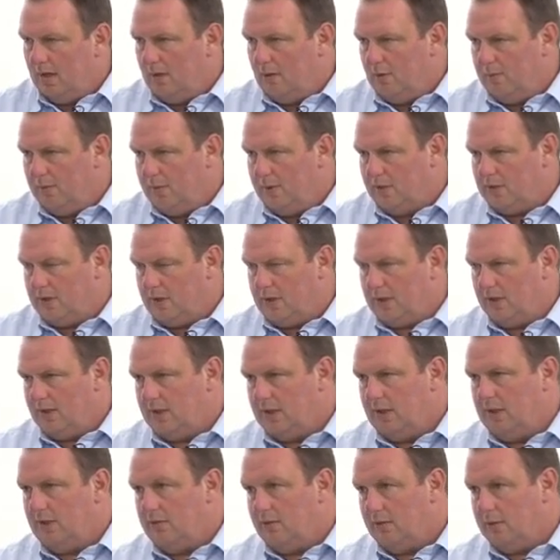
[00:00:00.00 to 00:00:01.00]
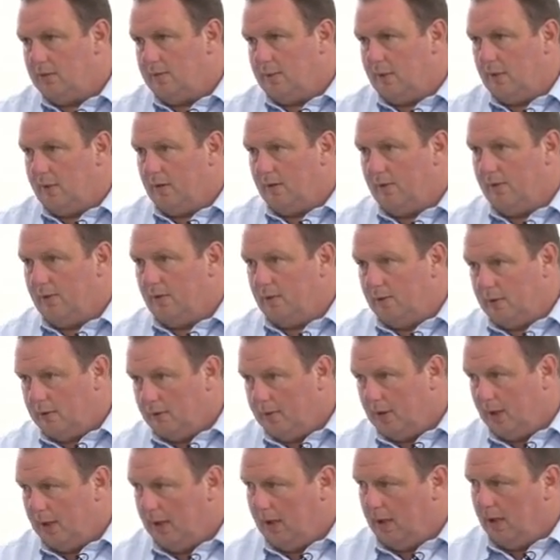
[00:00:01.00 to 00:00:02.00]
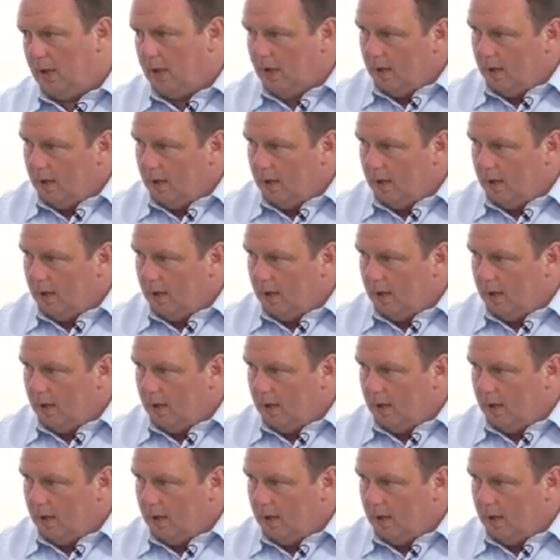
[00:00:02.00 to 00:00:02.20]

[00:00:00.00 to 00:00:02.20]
almost a continuous path all the way.